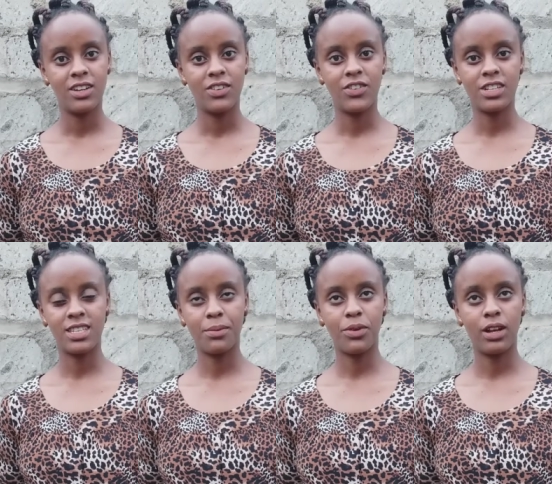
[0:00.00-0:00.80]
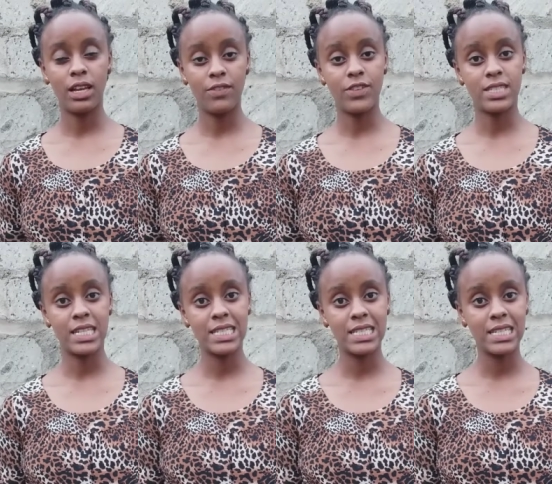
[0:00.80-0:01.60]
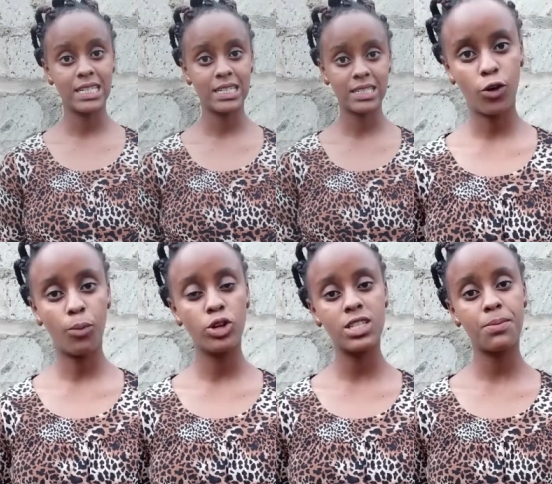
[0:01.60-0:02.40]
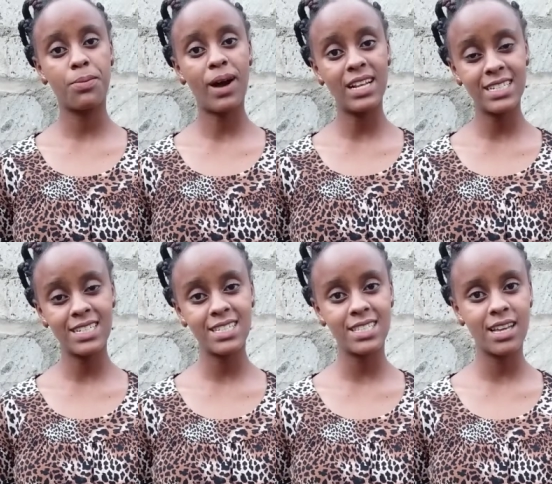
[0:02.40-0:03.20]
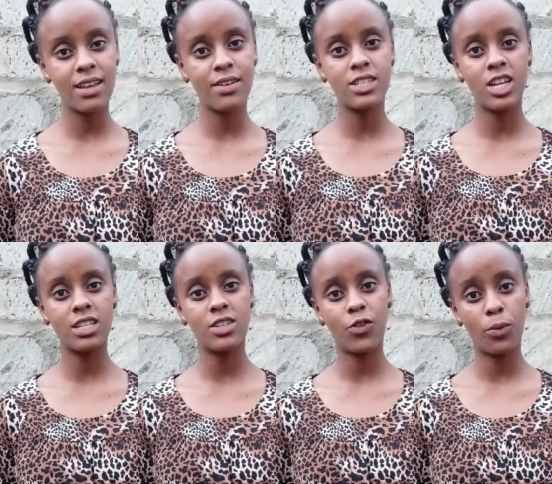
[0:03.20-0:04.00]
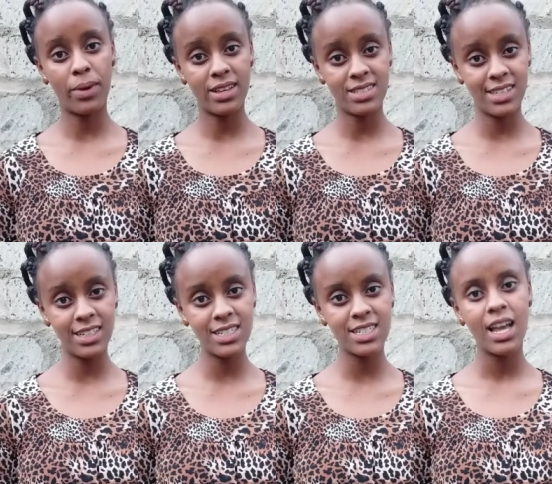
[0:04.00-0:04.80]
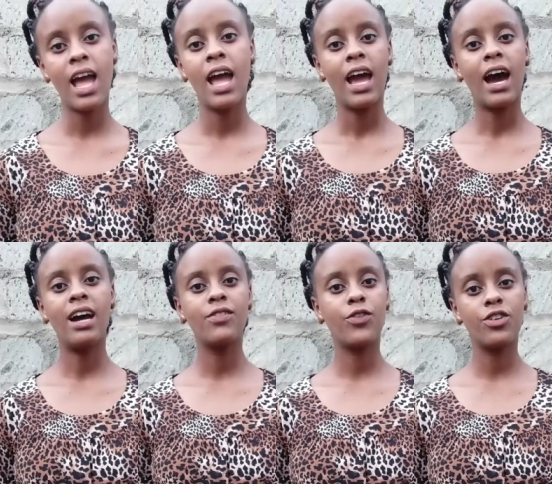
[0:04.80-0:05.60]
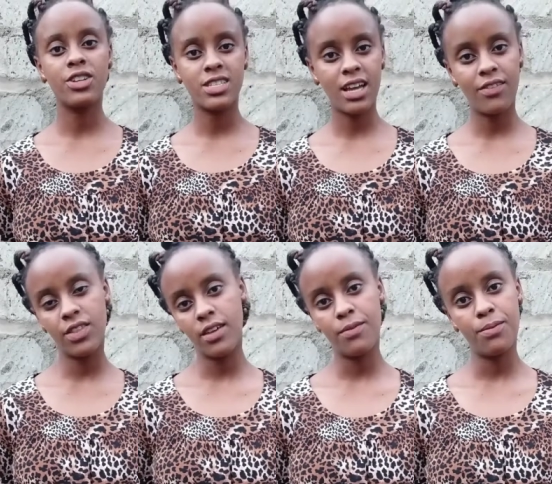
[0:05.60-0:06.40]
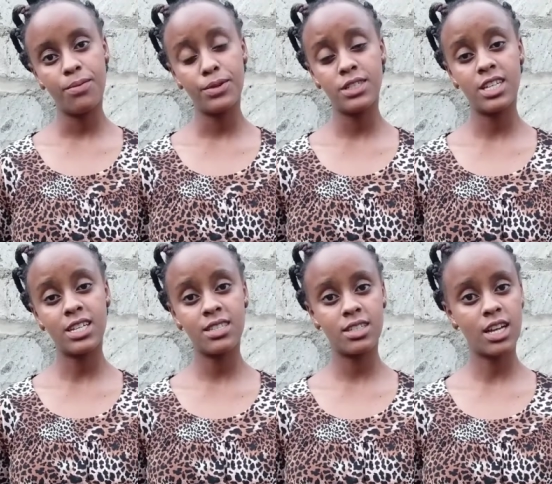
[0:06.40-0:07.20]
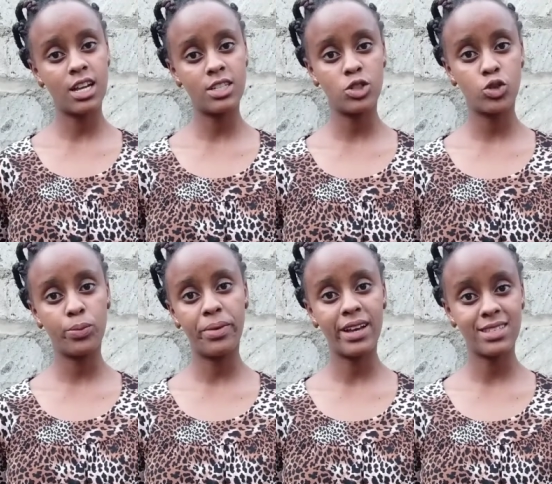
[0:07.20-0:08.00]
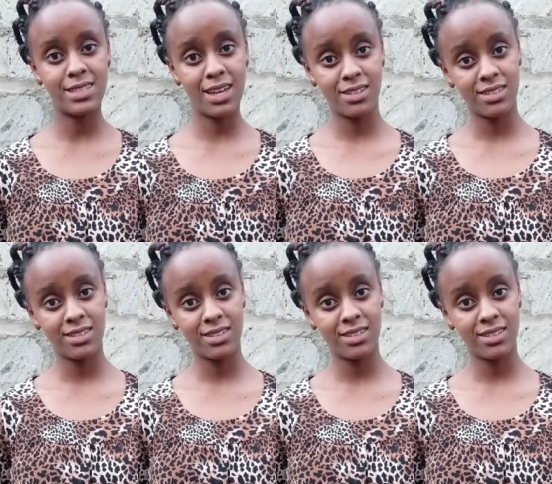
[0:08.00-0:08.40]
For example, if it is in municipalities, they charge 4%, and for reserve they just charge 2%.